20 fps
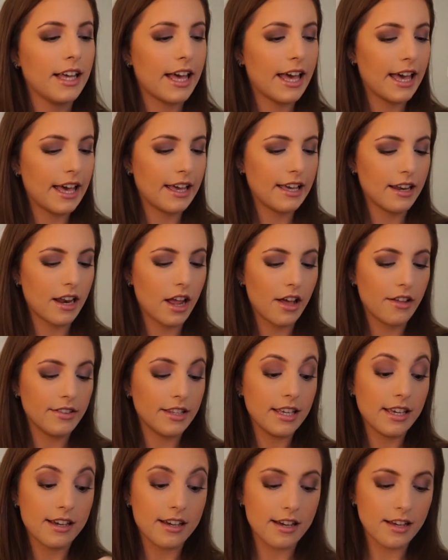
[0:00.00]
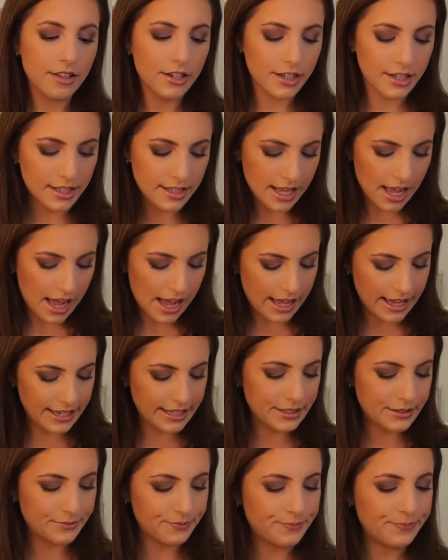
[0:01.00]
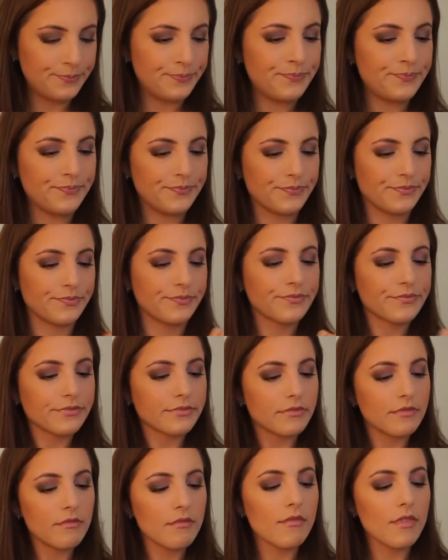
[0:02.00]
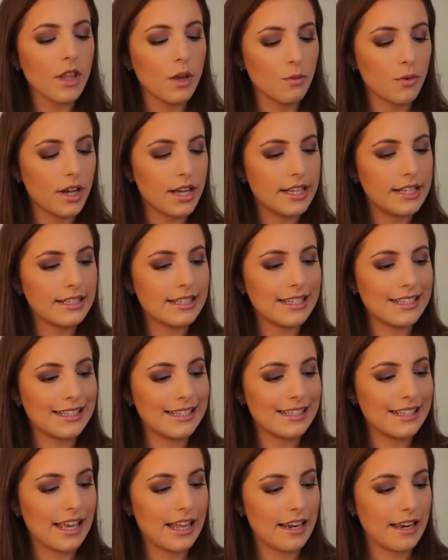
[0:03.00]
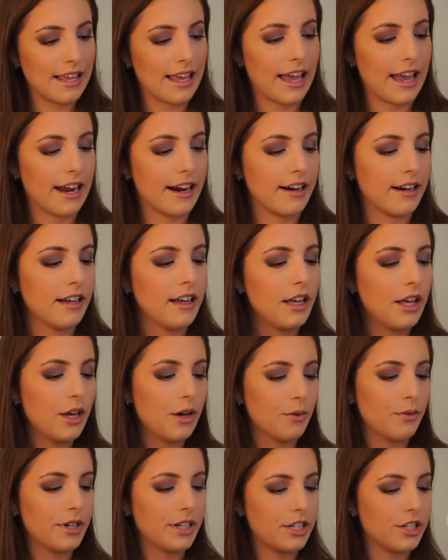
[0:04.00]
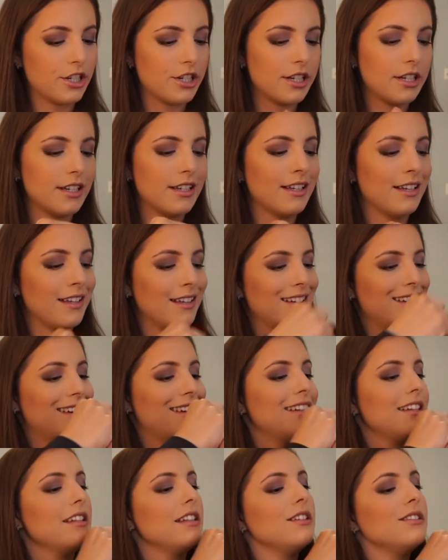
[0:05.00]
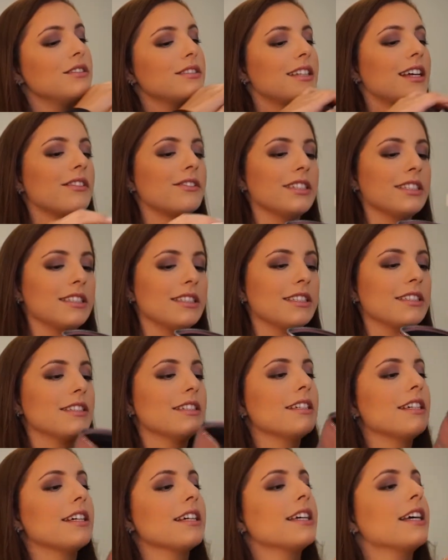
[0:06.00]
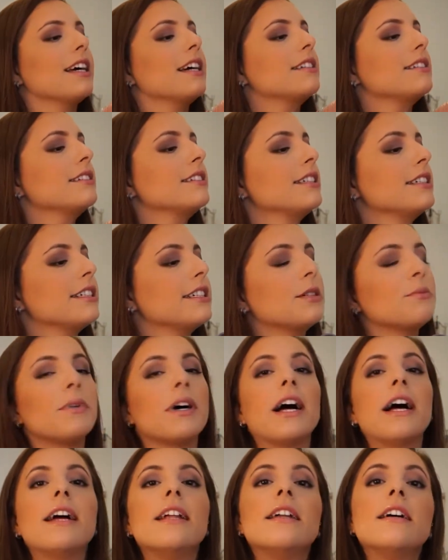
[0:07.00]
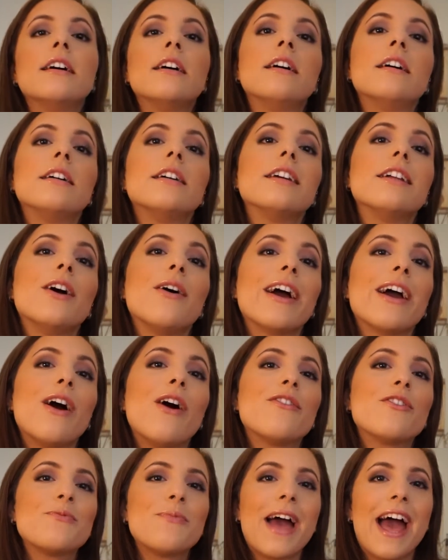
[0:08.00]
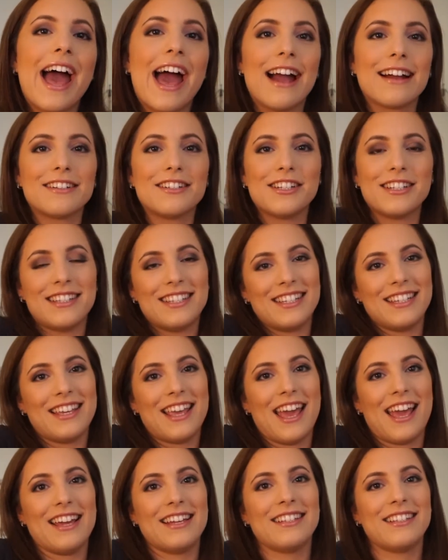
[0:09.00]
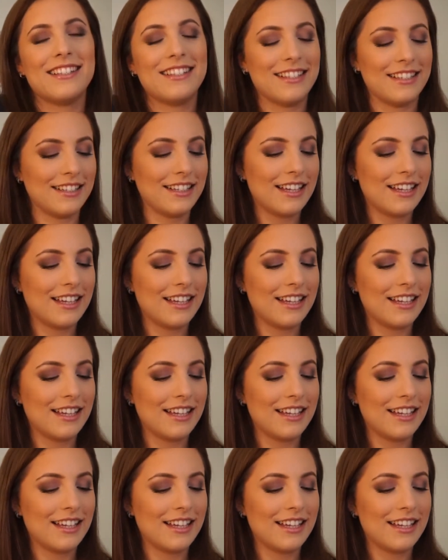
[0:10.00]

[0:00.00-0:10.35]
And on the other side was skincare, which I didn't use everything that I had in here, but you know, I overpacked just in case.